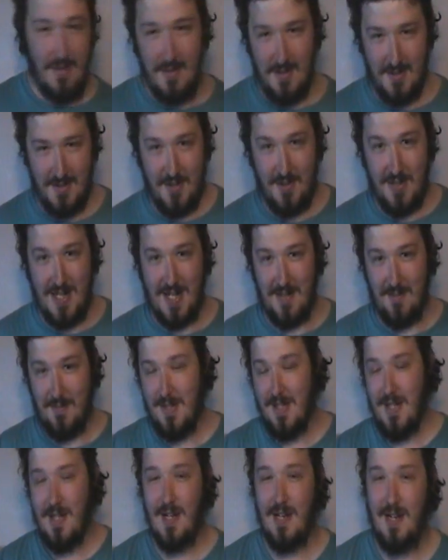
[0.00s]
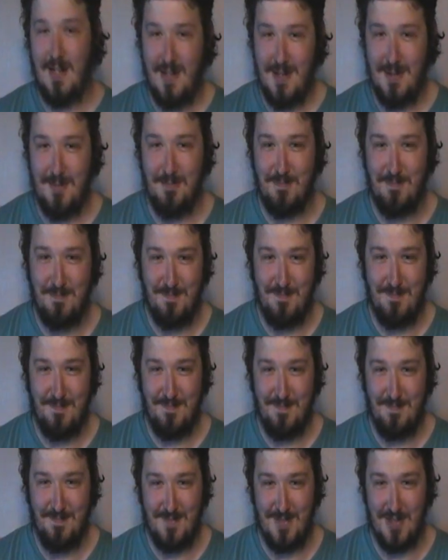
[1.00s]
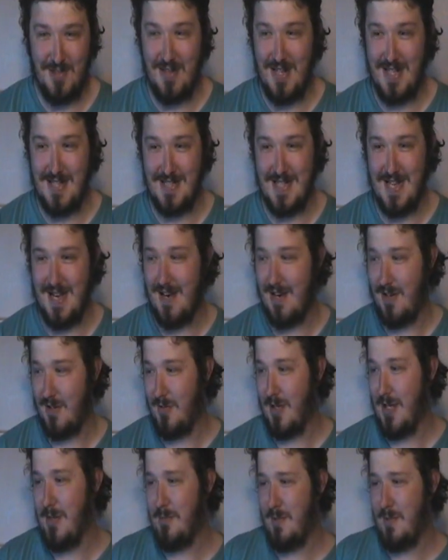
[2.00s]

So yeah. So that's that out of the way,